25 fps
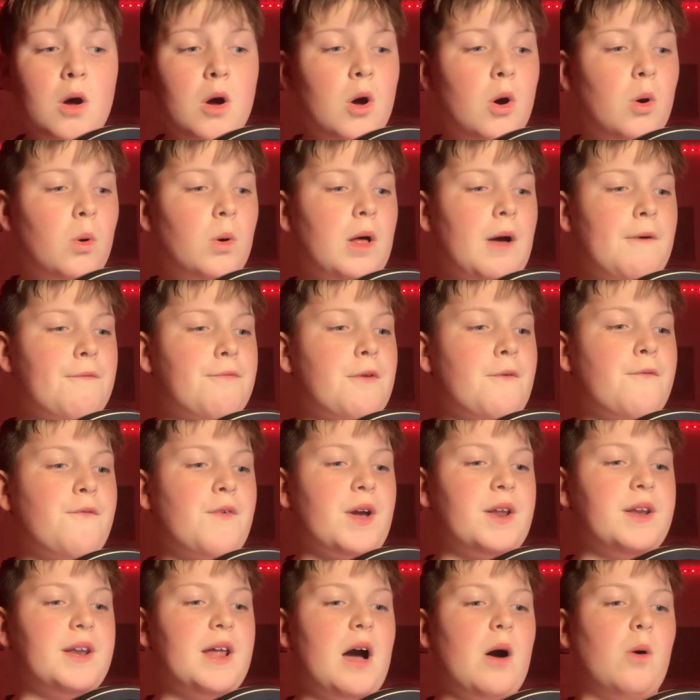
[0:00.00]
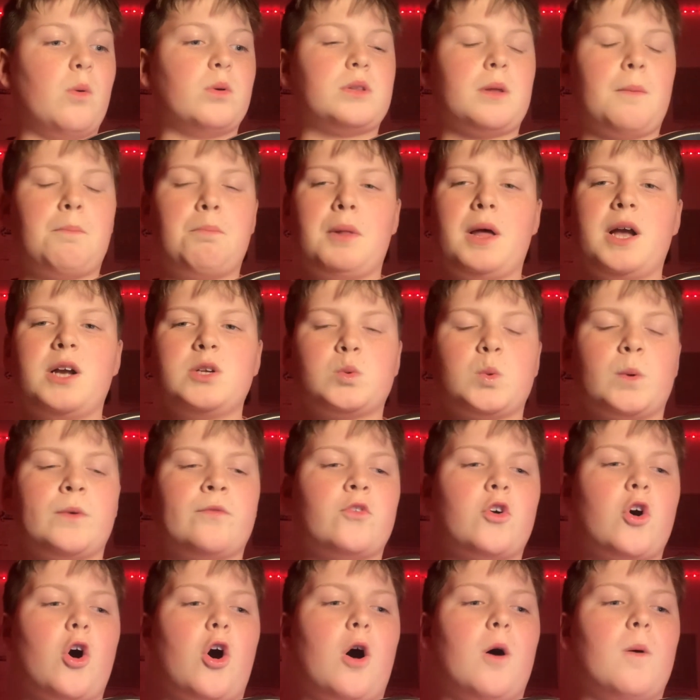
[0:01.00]
We'll have to find out. With the players we've
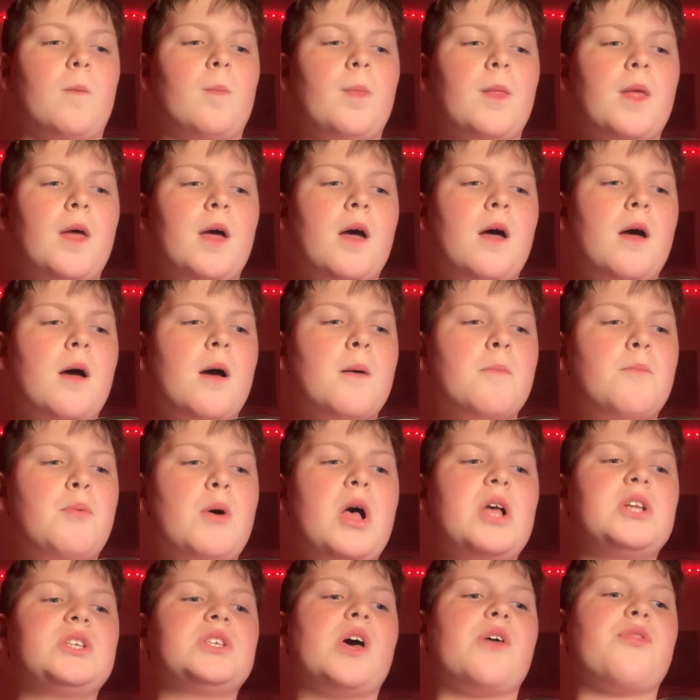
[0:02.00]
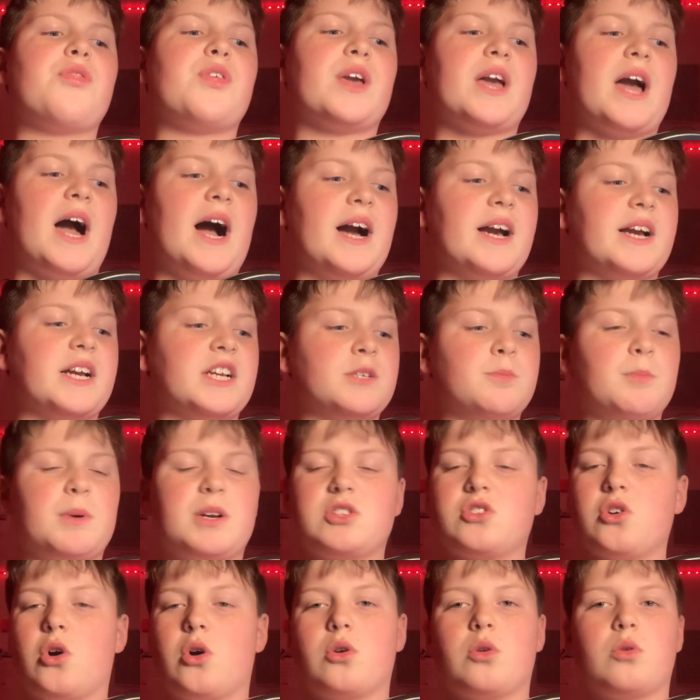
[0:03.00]
got, personally, I think Angus
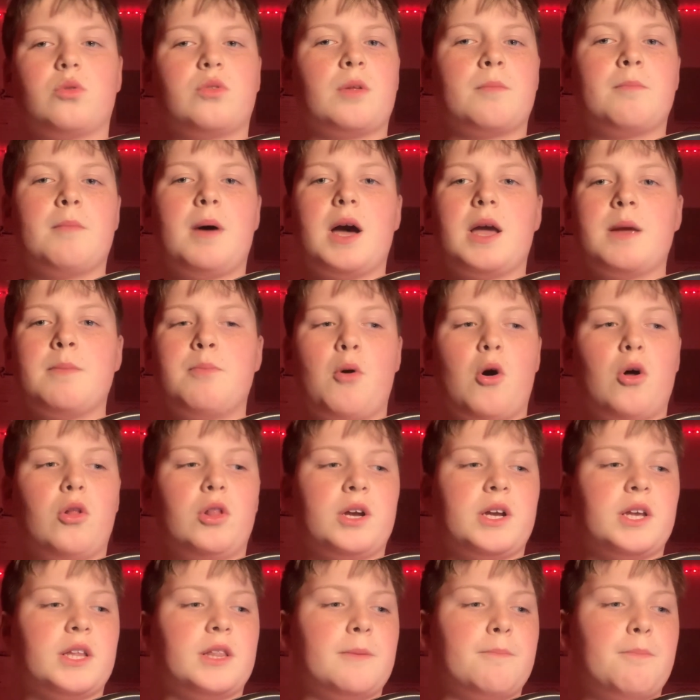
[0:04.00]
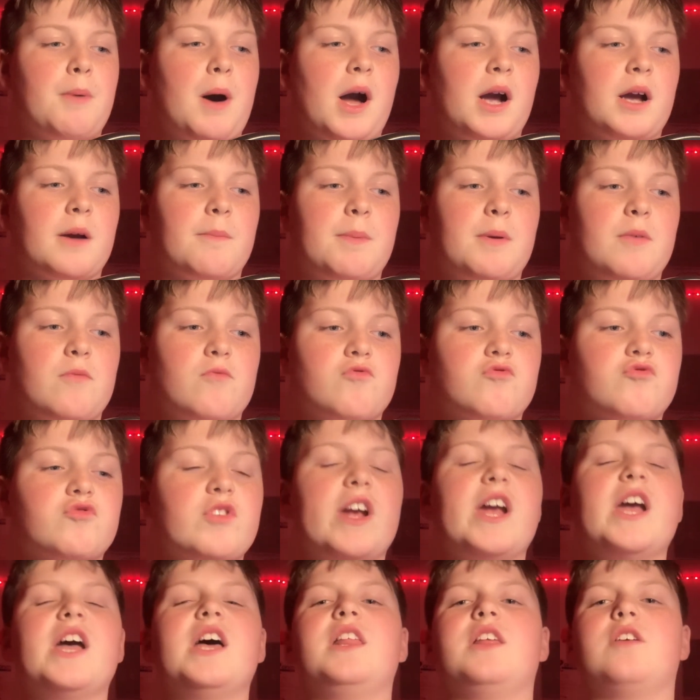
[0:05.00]
McDonald and Matty Pollock at the back have been
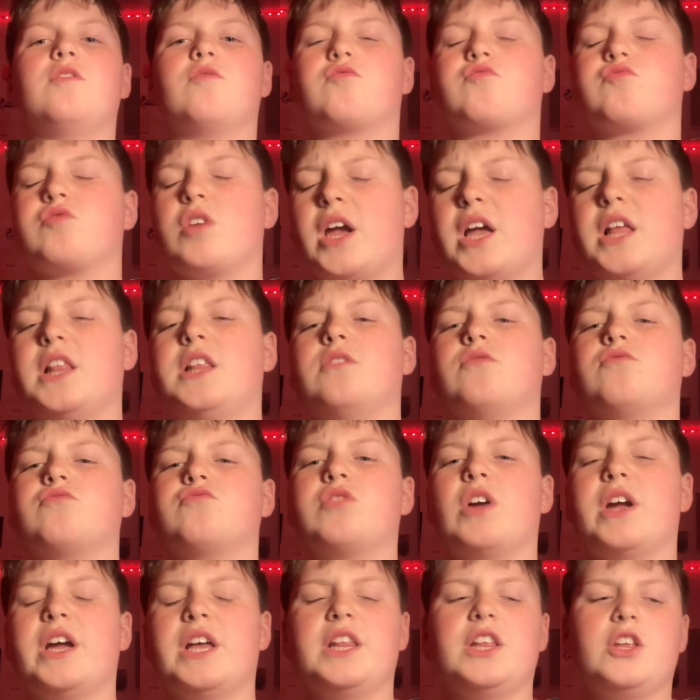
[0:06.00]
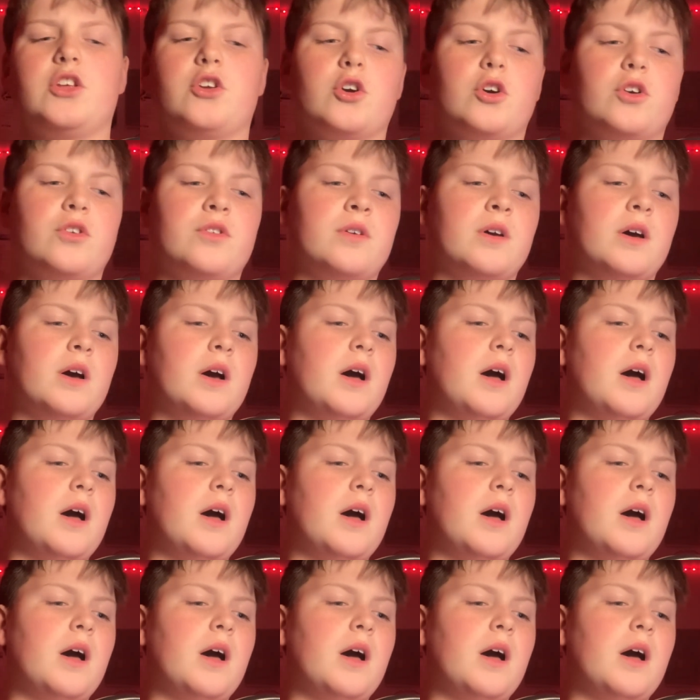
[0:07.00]
really, really, really good.